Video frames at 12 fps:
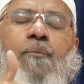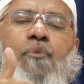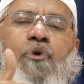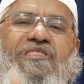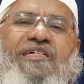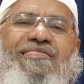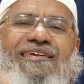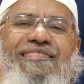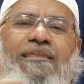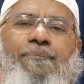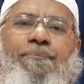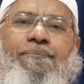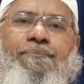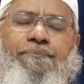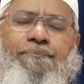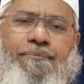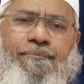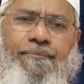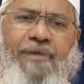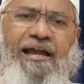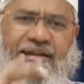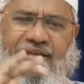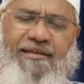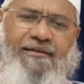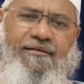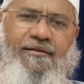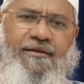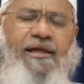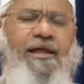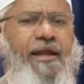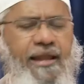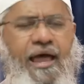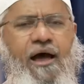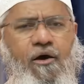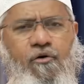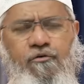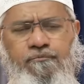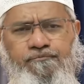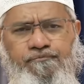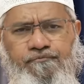possessing the article. Now,